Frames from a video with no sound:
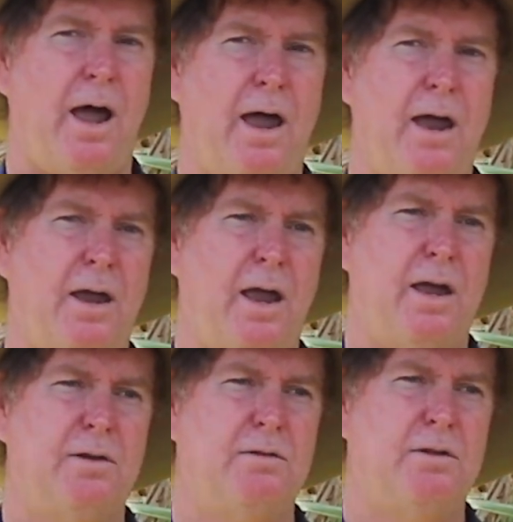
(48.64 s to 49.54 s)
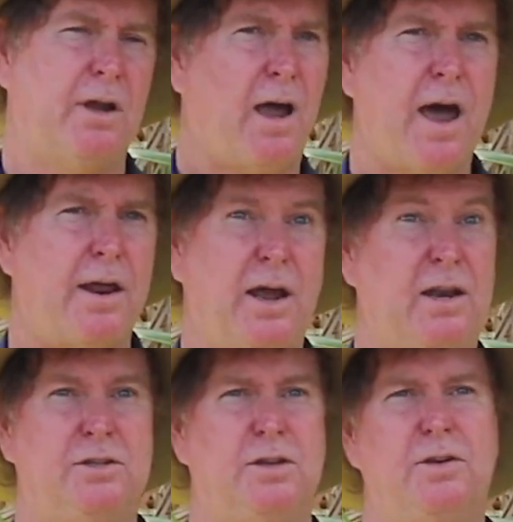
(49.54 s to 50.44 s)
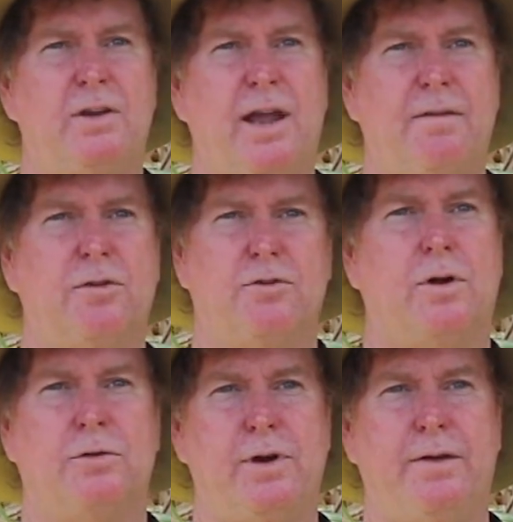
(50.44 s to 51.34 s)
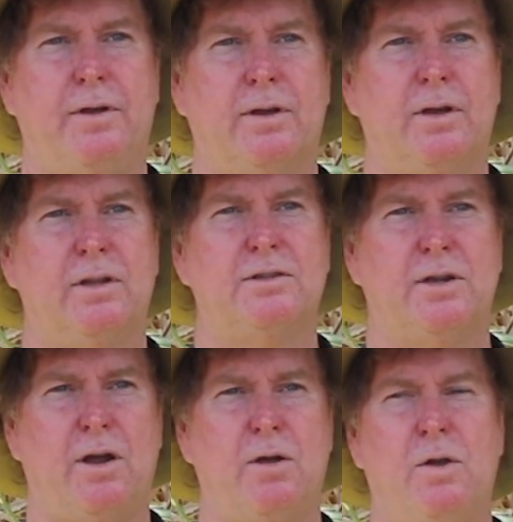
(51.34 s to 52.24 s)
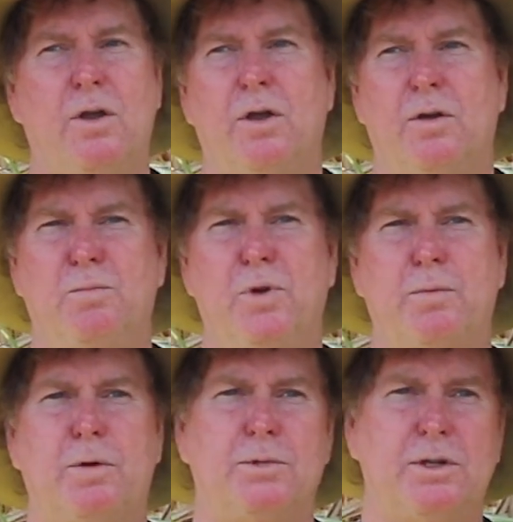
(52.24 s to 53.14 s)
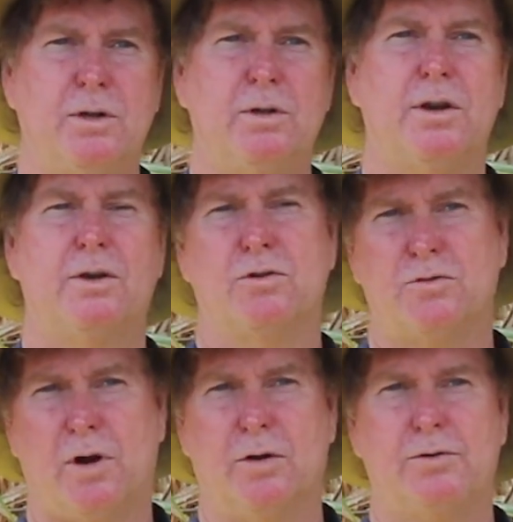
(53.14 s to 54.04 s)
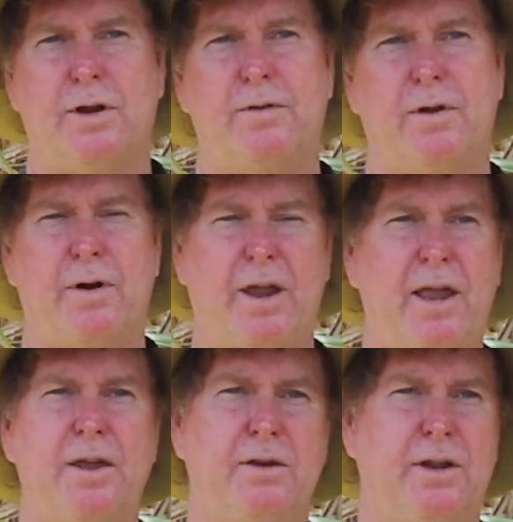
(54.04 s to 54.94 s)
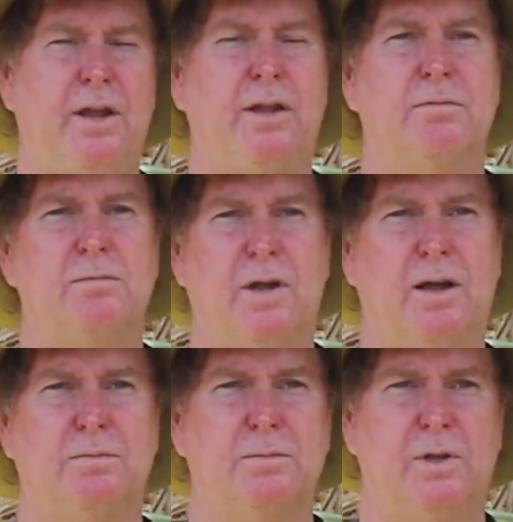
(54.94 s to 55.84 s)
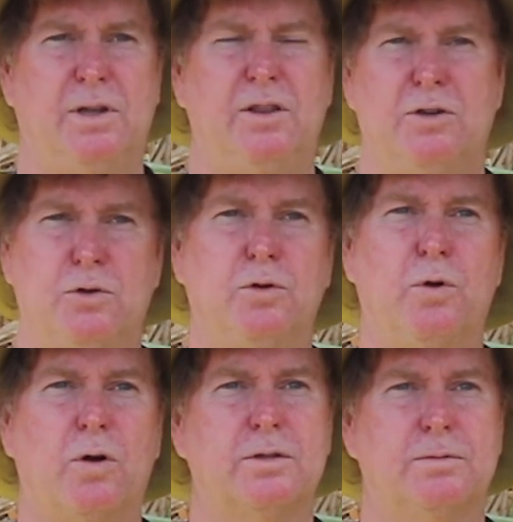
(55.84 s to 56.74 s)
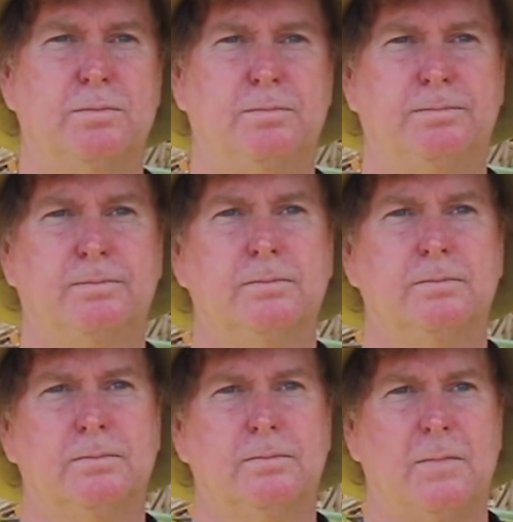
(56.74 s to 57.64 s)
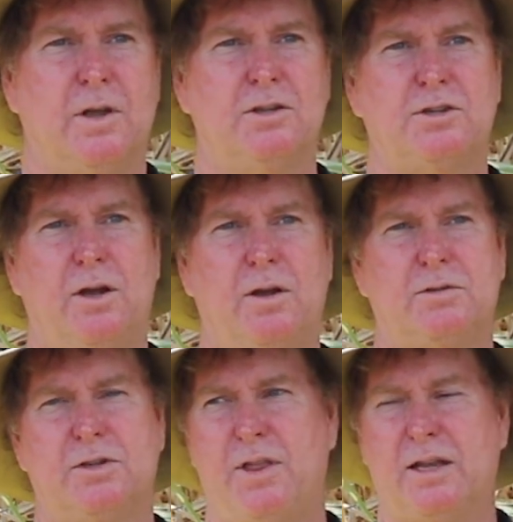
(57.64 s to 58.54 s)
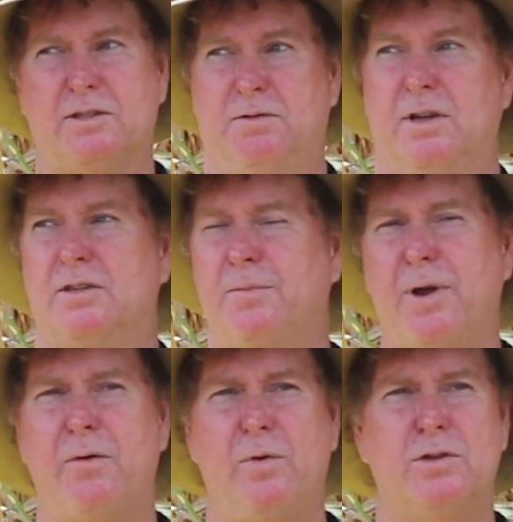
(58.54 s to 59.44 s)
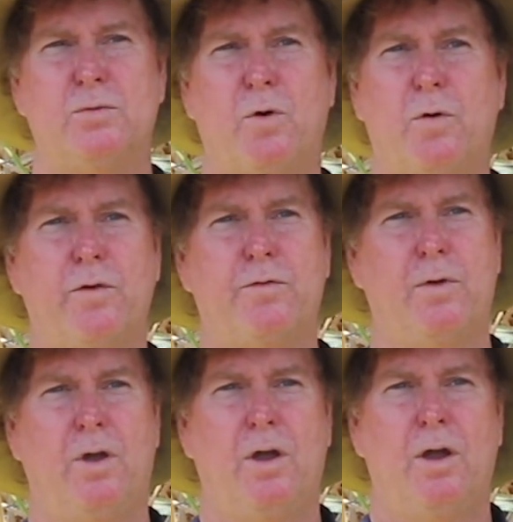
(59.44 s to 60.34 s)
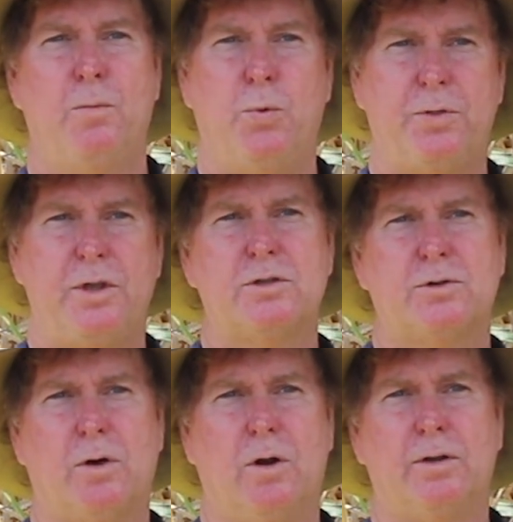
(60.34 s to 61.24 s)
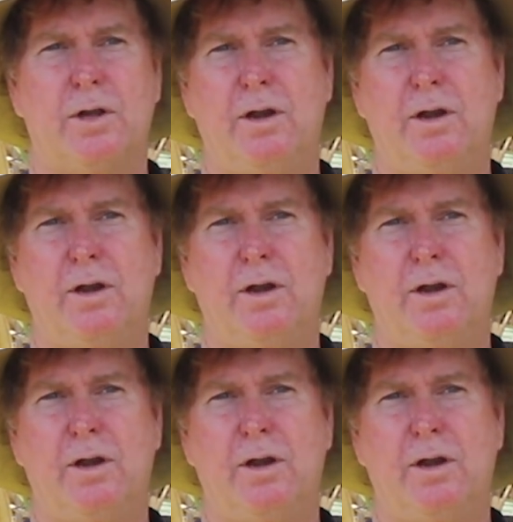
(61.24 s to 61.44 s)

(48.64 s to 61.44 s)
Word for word: And, and you can't unless you have controlled traffic. And so, minimum till and controlled traffic are hand in hand um, in the toolbox. And so, so that's, that's the main reason why we've put this trial